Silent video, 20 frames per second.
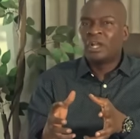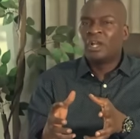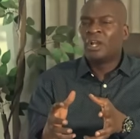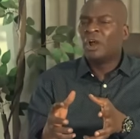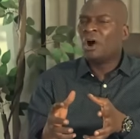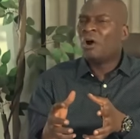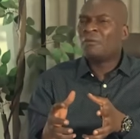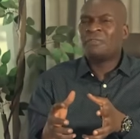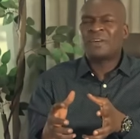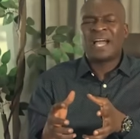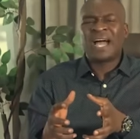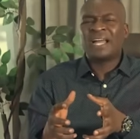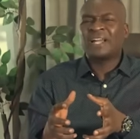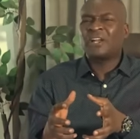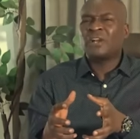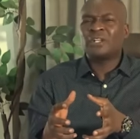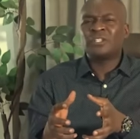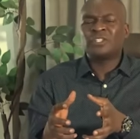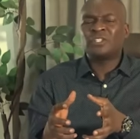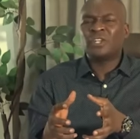Love
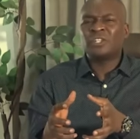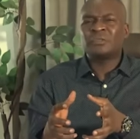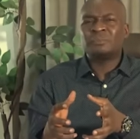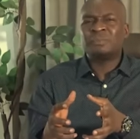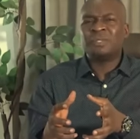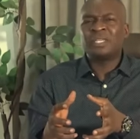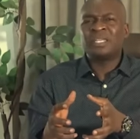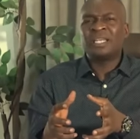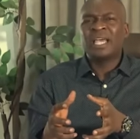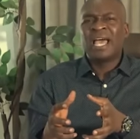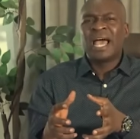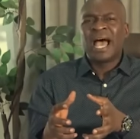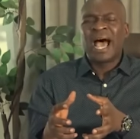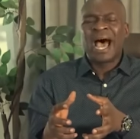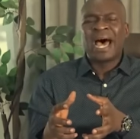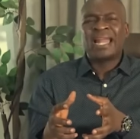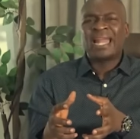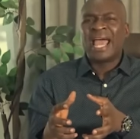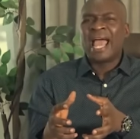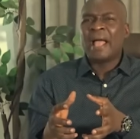cannot just be
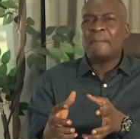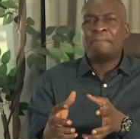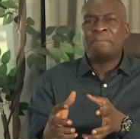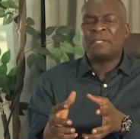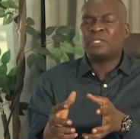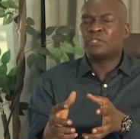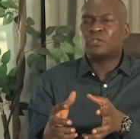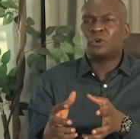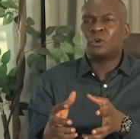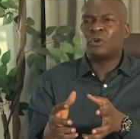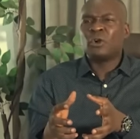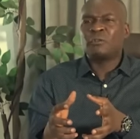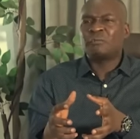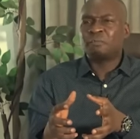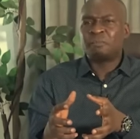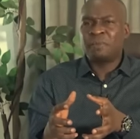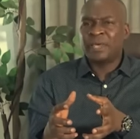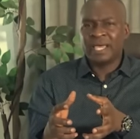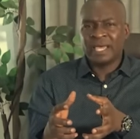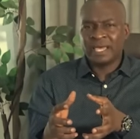an episode
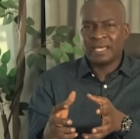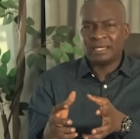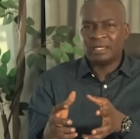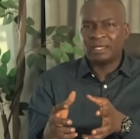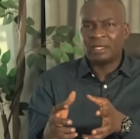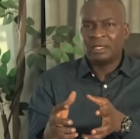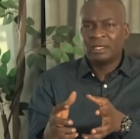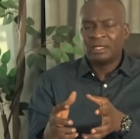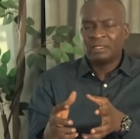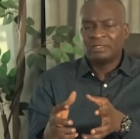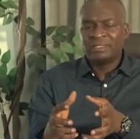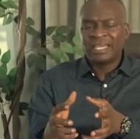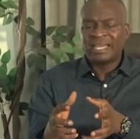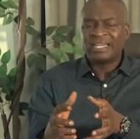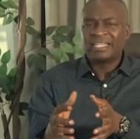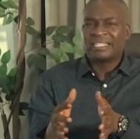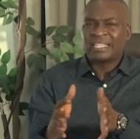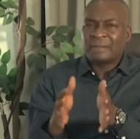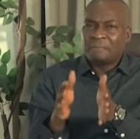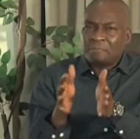of pain,
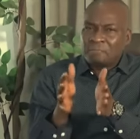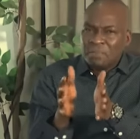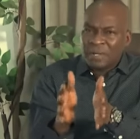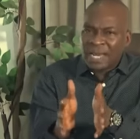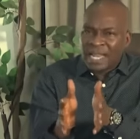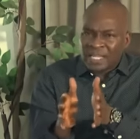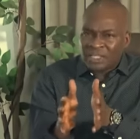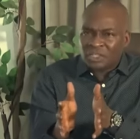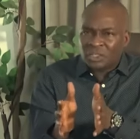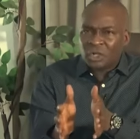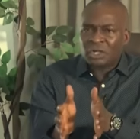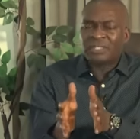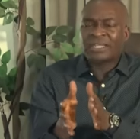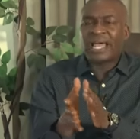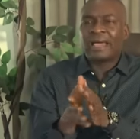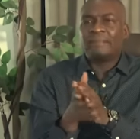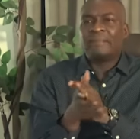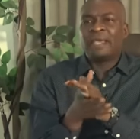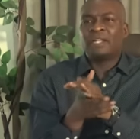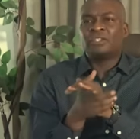there is a pleasure
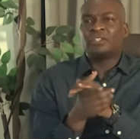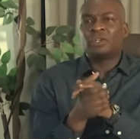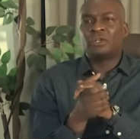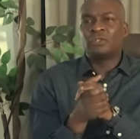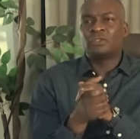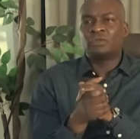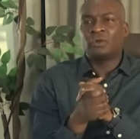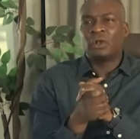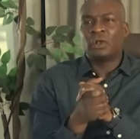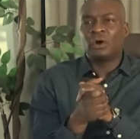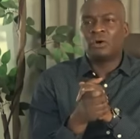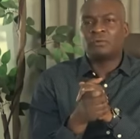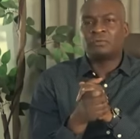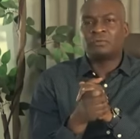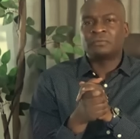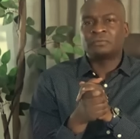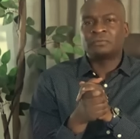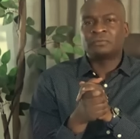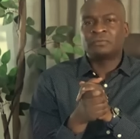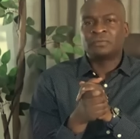dimension to
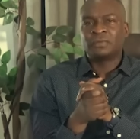love.